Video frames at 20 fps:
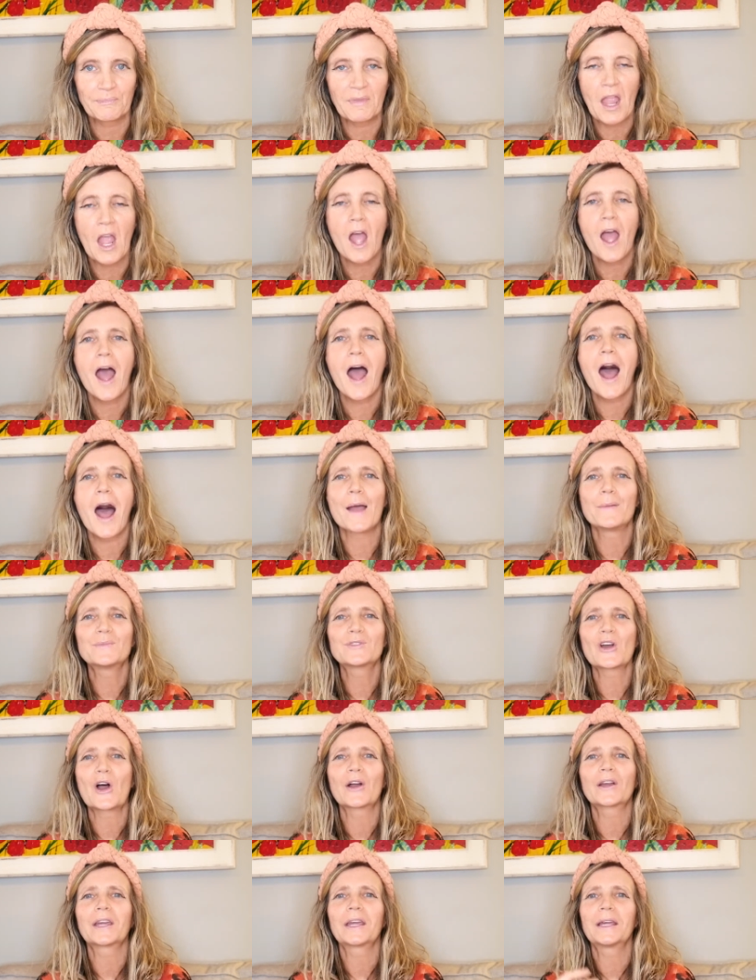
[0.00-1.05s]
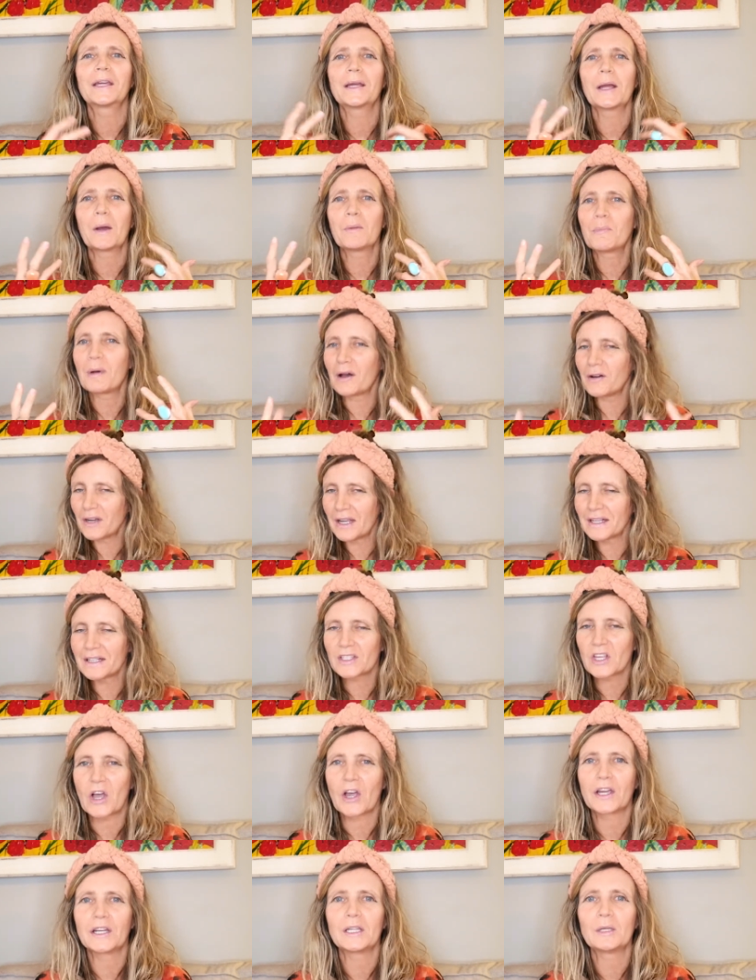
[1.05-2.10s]
I'm talking about
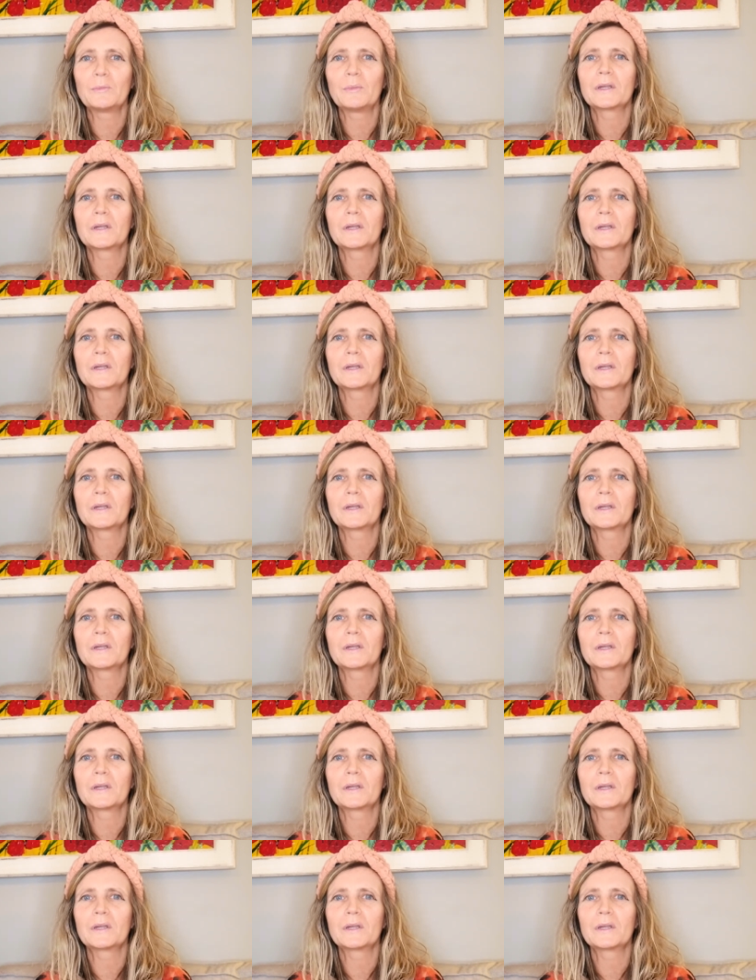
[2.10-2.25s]
anxiety